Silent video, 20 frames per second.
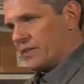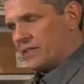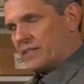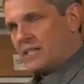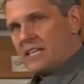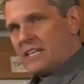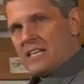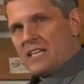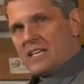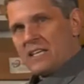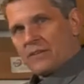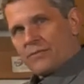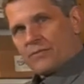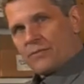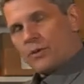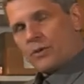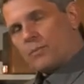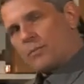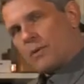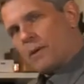and the
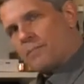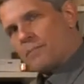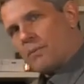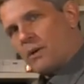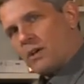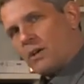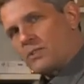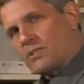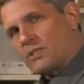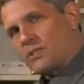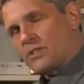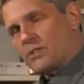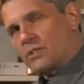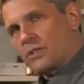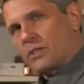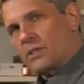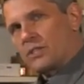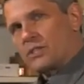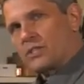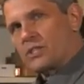fuel pump pulses
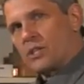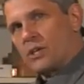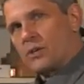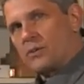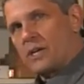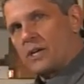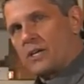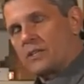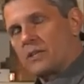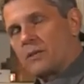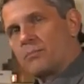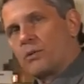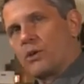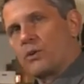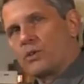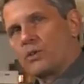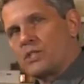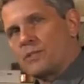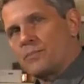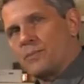are going to slow down, the
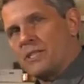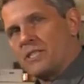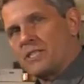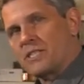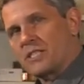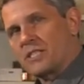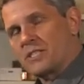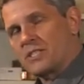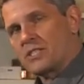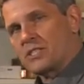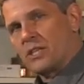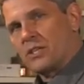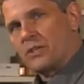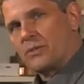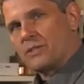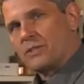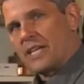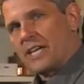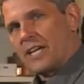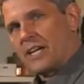blower speed's going to
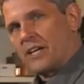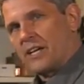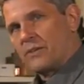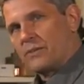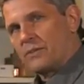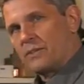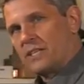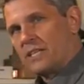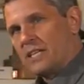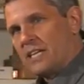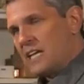slow down,